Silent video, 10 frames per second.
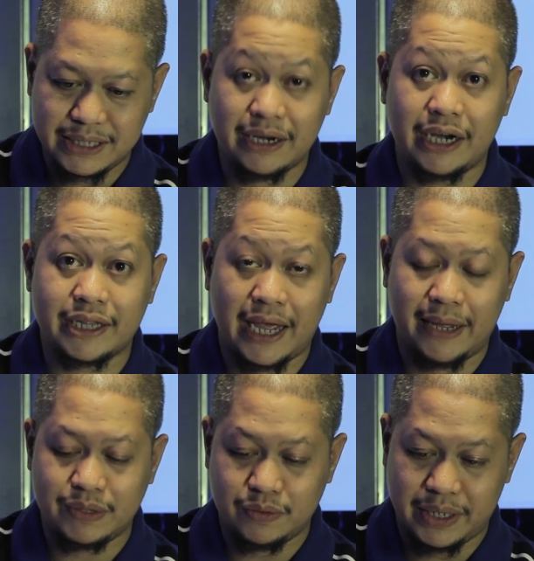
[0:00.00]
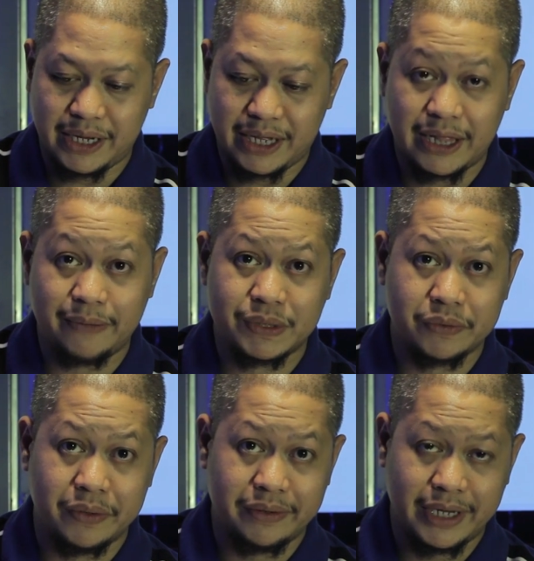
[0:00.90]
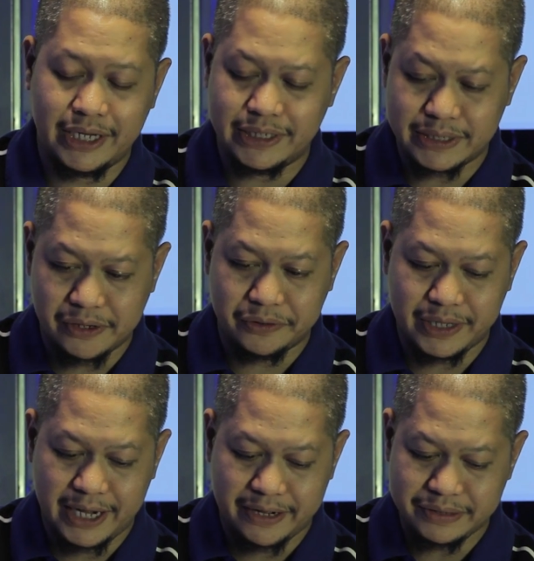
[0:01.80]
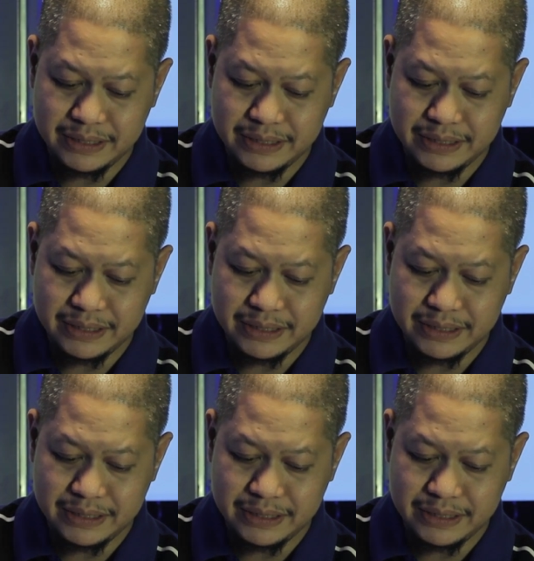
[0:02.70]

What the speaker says: there are times when Eclipse will really slow down.